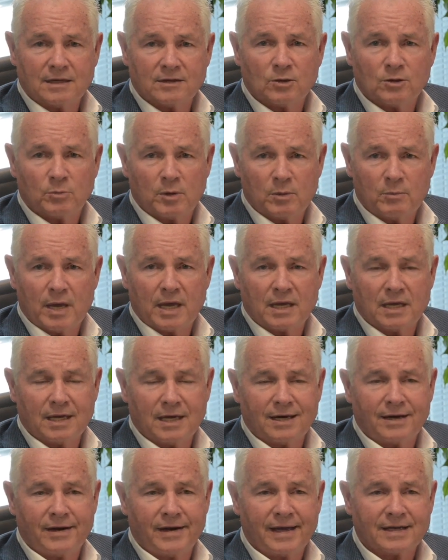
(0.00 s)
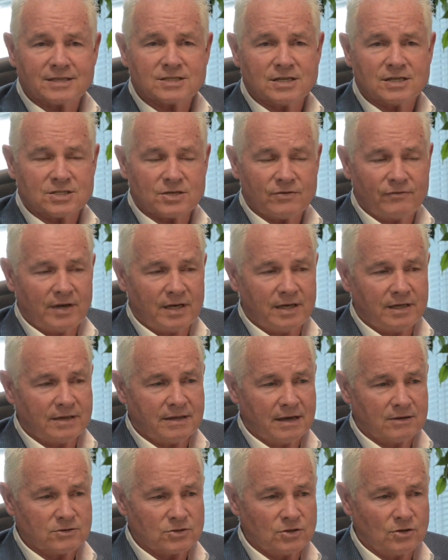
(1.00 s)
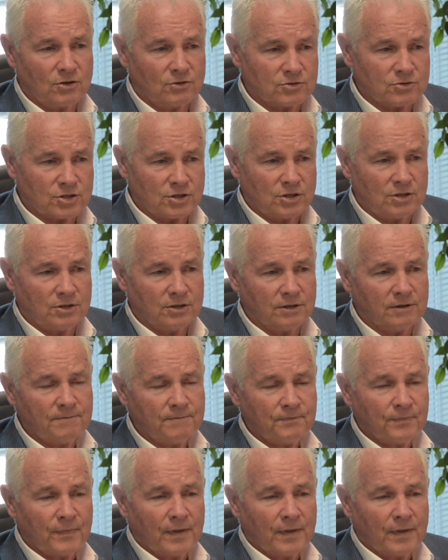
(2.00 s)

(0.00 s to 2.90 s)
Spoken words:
it, they'll be making in excess of $80,000 a year.